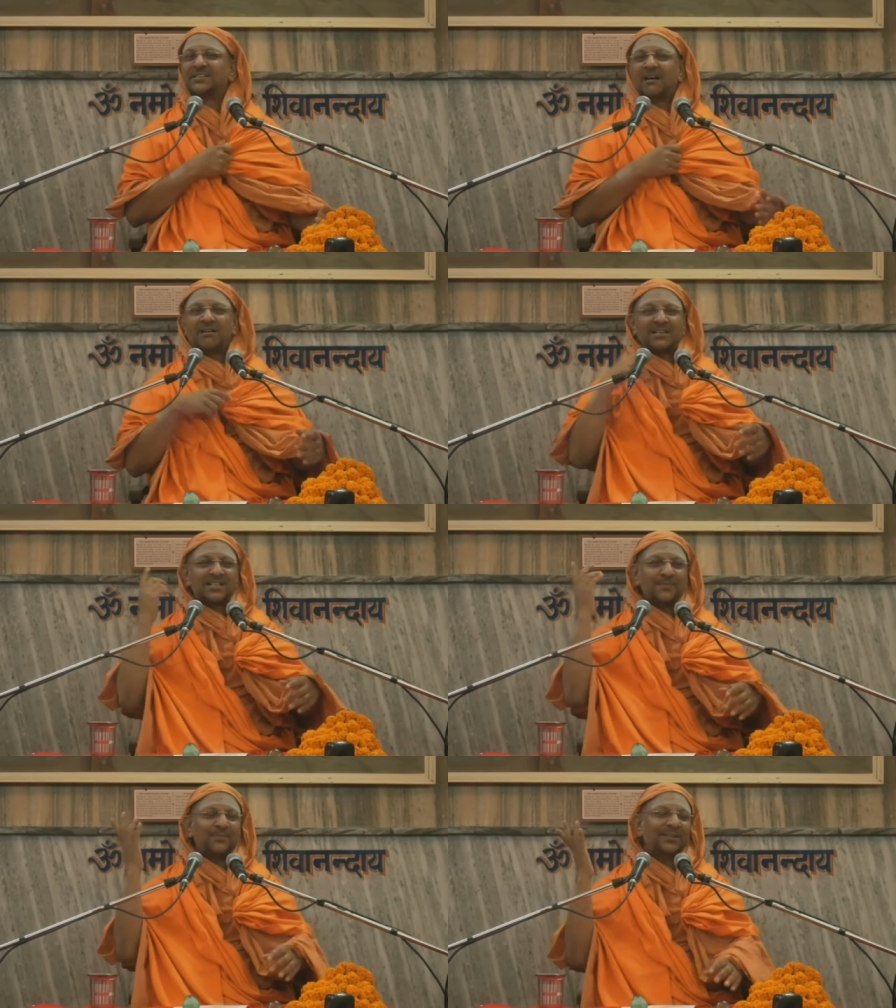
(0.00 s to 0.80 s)
Jnana
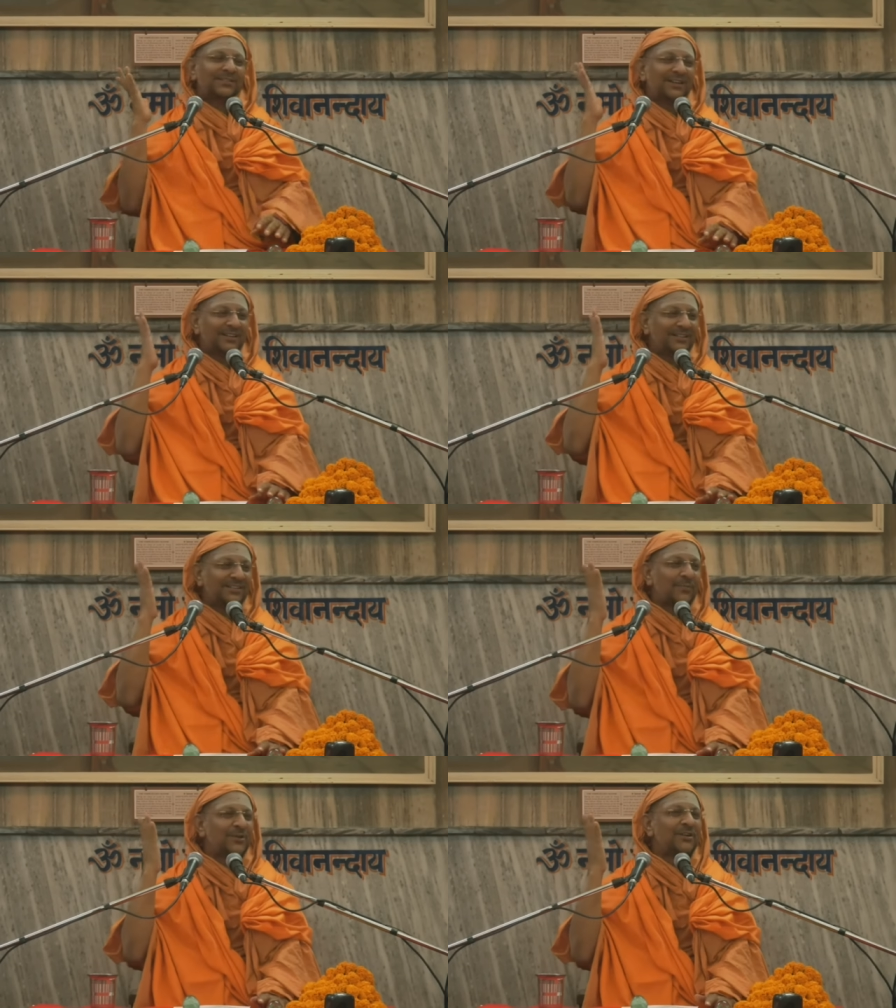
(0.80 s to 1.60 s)
Sambandha
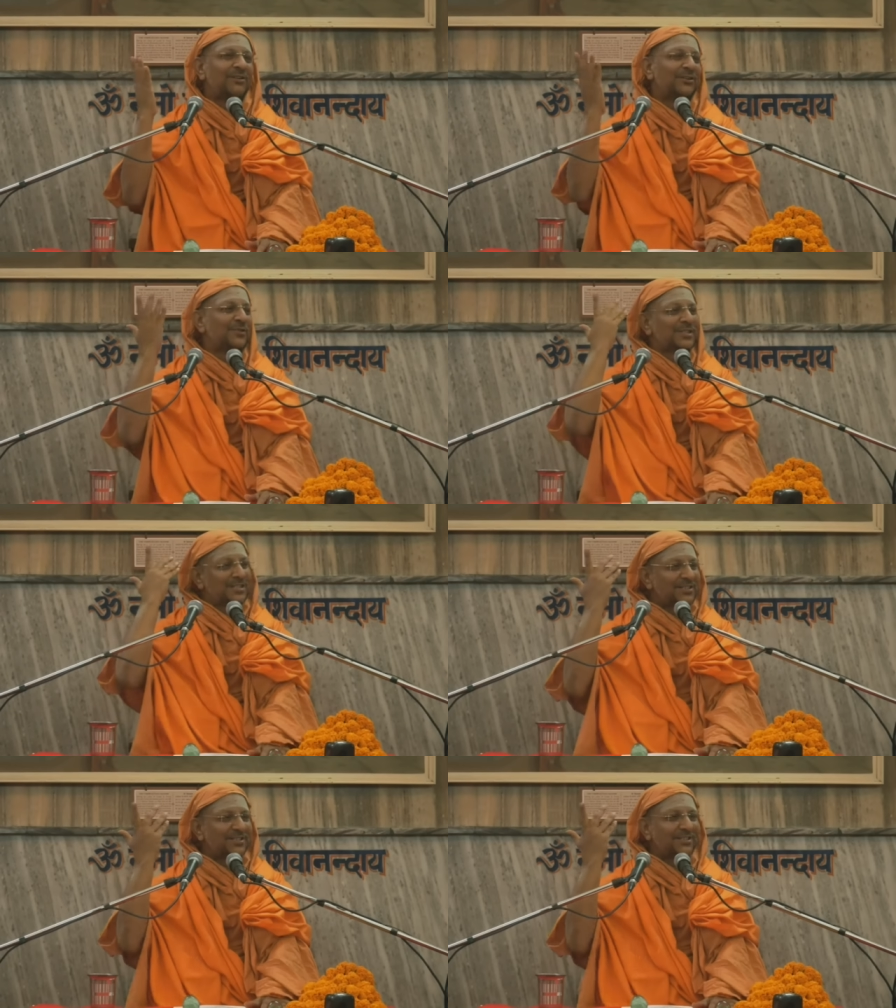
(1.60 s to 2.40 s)
in Tamil Nadu, he was
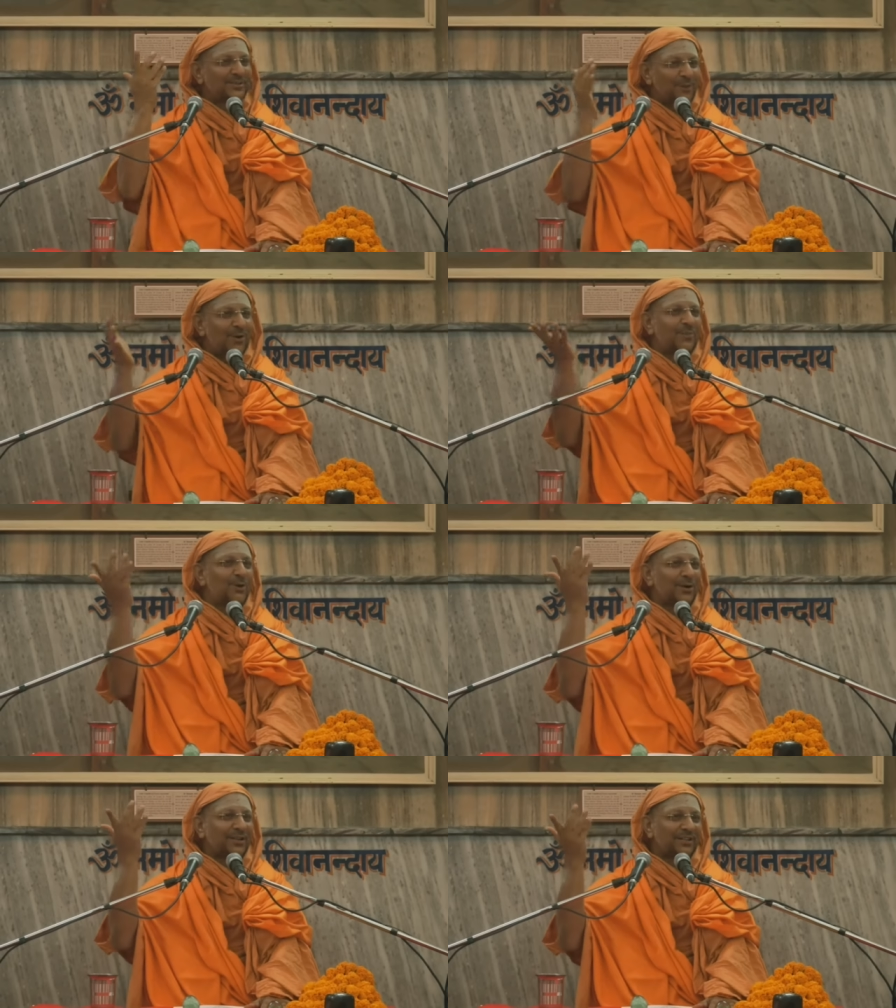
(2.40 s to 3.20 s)
a small
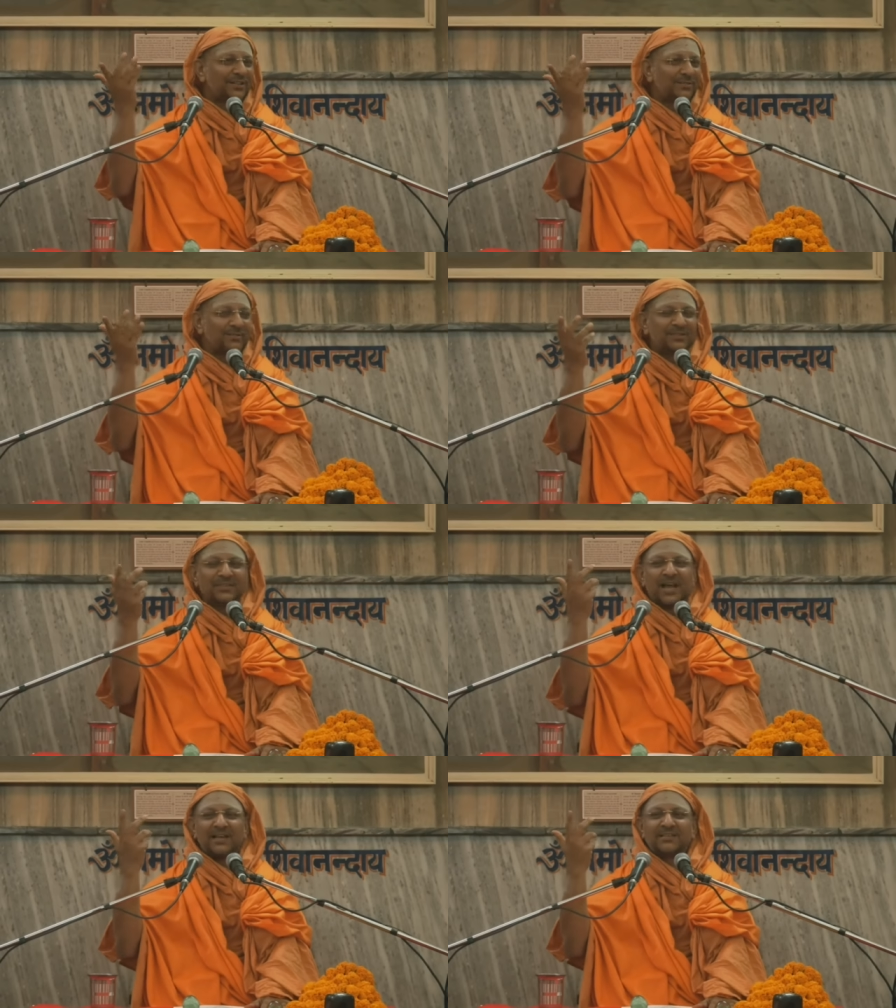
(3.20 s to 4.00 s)
boy.
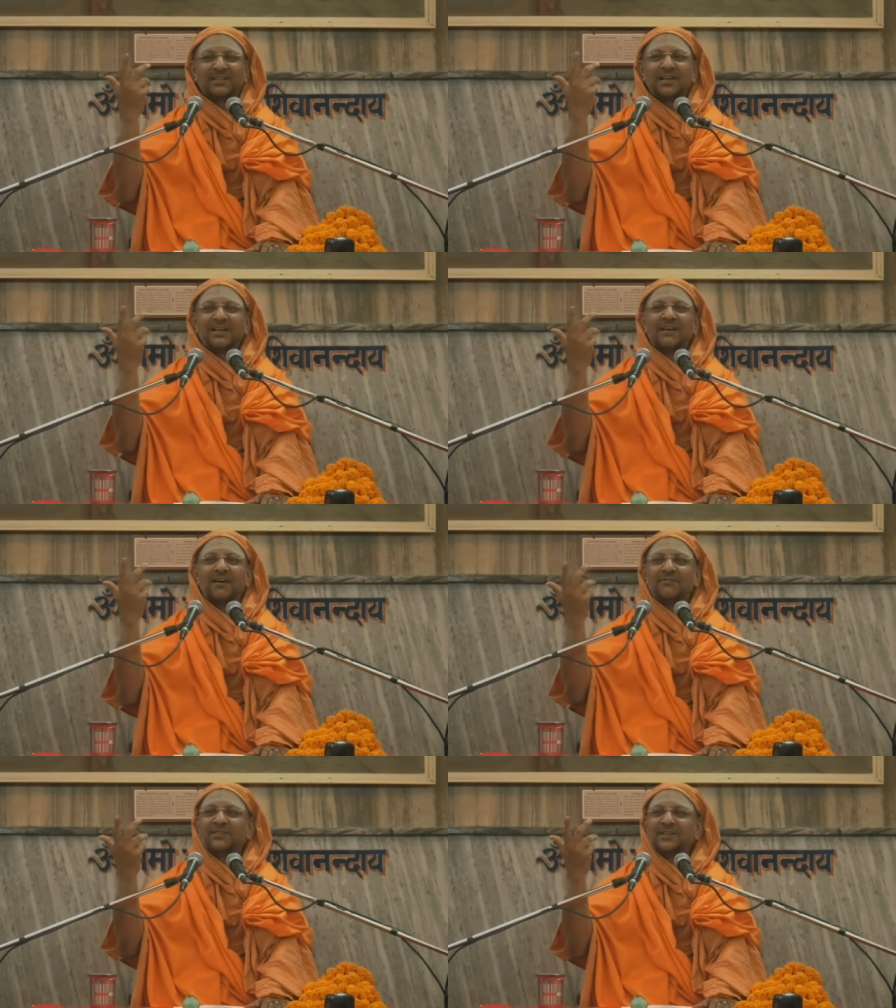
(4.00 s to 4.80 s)
At three and a
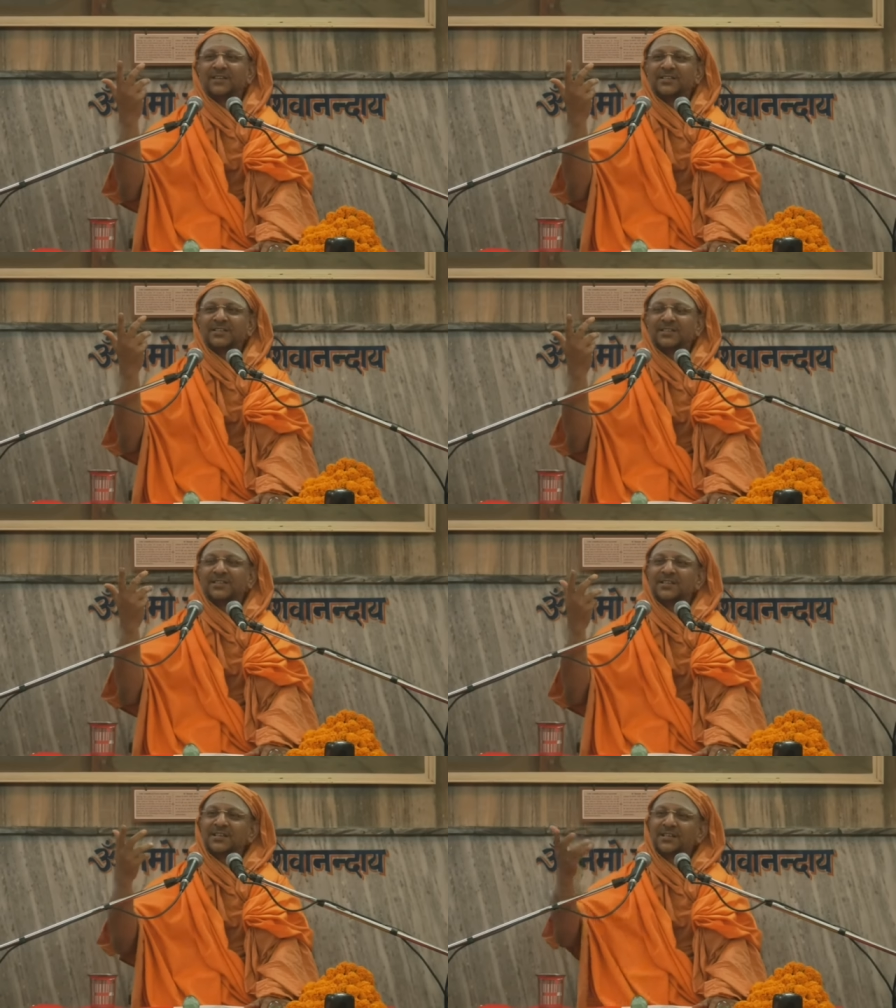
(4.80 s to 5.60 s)
half years,
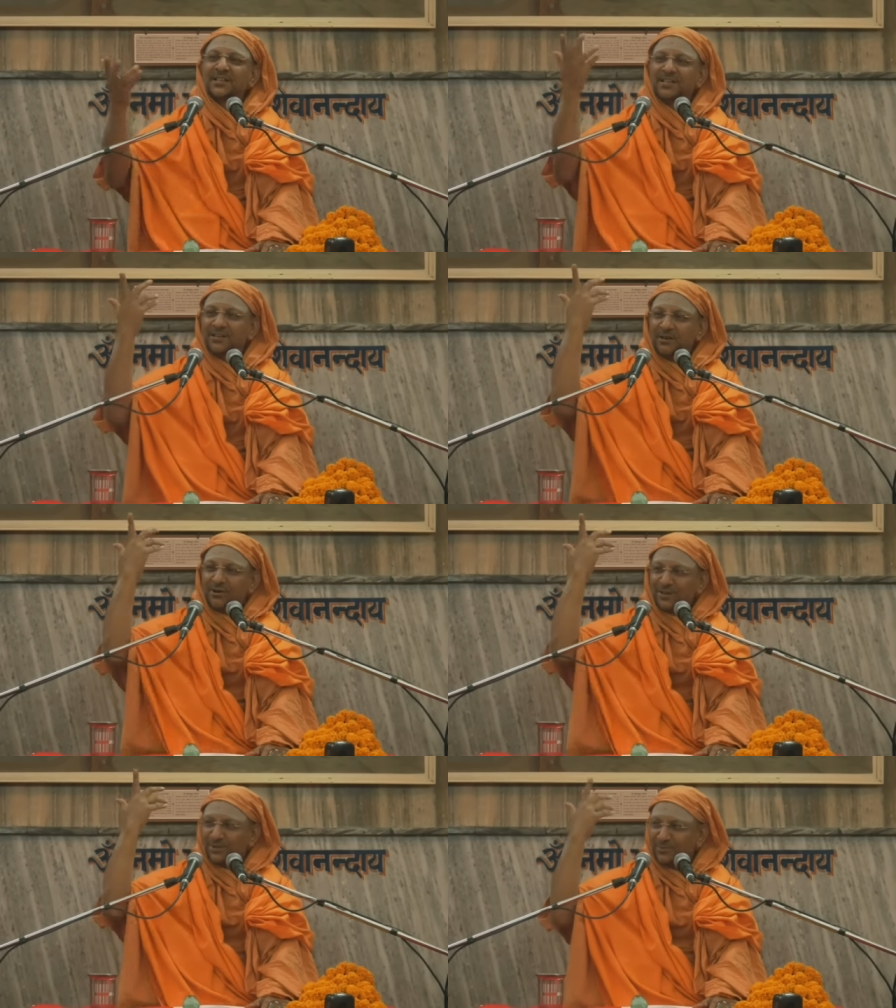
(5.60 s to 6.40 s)
he got